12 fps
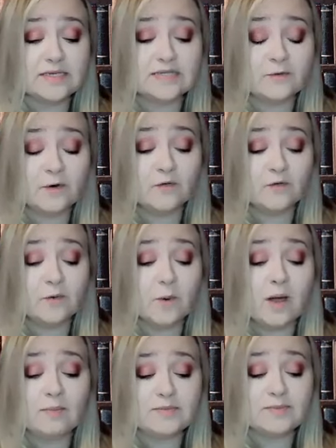as if
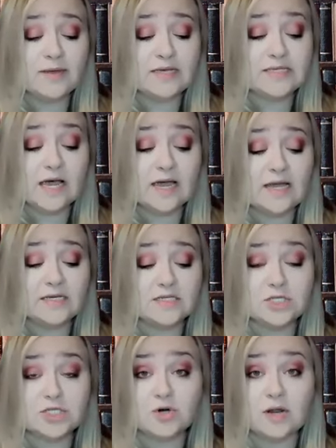overwhelmed by his
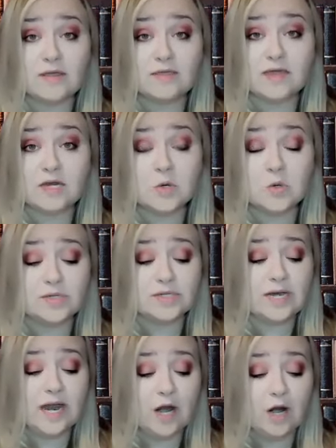height, strength, and
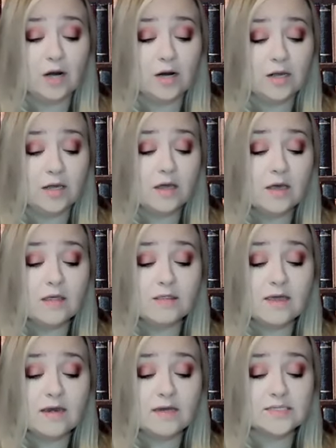golden hair.
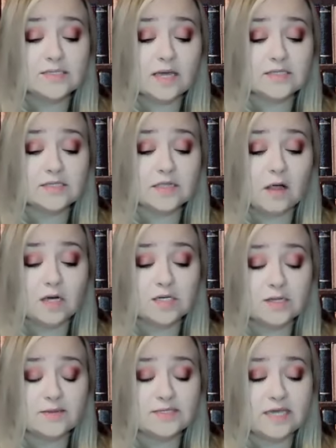Then his eyes
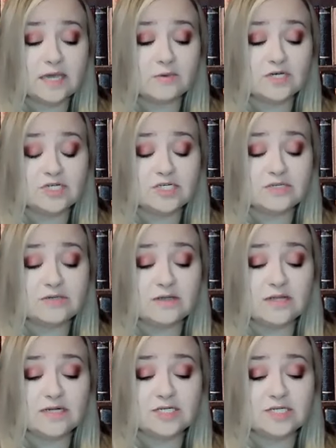locked on the sandwich still
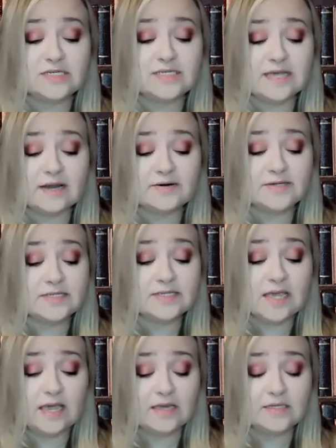clutched in
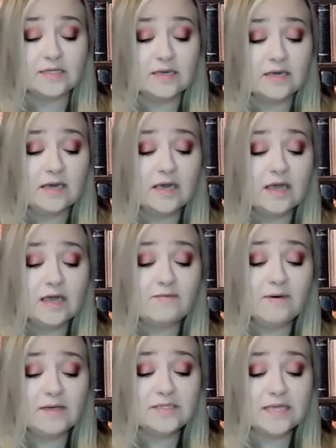Cyrus's hand.
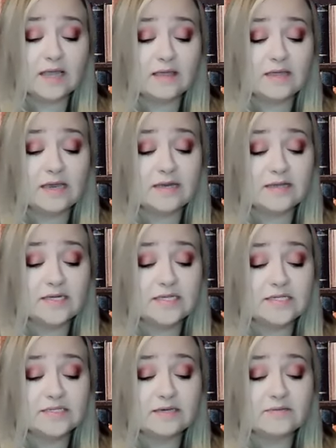He fell silent and
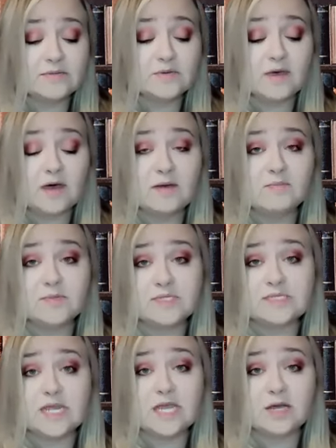licked his lips with
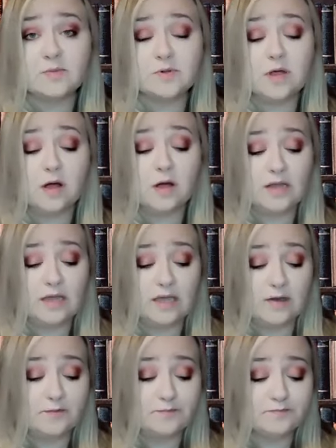unmistakable
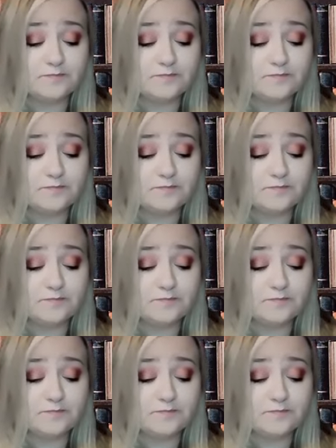longing.